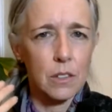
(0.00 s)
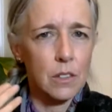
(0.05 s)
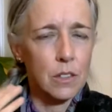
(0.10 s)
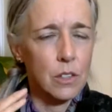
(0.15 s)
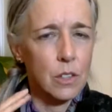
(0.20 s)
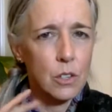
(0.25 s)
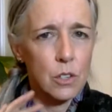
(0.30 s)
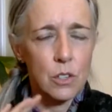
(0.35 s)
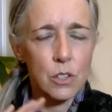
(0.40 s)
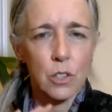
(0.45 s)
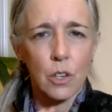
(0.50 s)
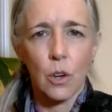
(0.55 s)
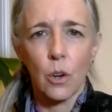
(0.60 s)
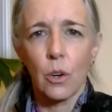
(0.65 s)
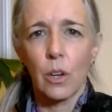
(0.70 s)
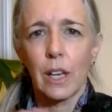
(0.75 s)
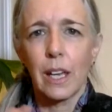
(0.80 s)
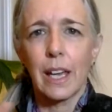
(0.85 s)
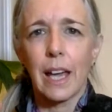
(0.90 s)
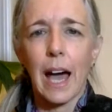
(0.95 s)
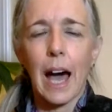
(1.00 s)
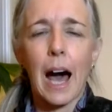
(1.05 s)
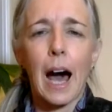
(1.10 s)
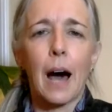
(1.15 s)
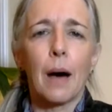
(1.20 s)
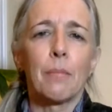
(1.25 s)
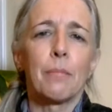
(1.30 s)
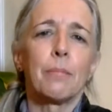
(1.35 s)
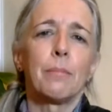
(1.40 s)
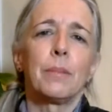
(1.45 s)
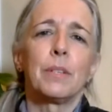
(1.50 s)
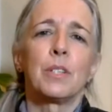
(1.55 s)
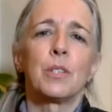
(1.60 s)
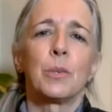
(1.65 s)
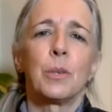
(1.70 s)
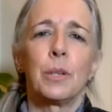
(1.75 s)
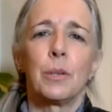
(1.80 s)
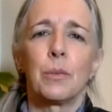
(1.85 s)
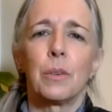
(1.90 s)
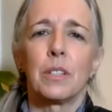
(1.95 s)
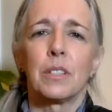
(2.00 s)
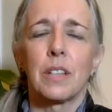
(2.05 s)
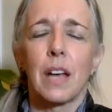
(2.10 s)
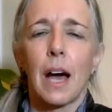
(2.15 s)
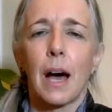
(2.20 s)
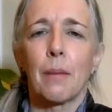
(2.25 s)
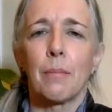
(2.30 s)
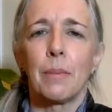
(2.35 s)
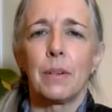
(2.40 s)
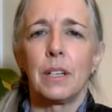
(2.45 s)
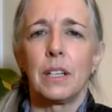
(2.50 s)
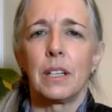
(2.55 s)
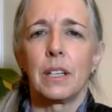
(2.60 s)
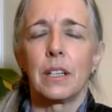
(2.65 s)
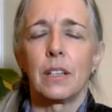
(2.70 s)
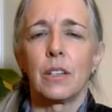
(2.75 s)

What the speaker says: there's no gap between what's happening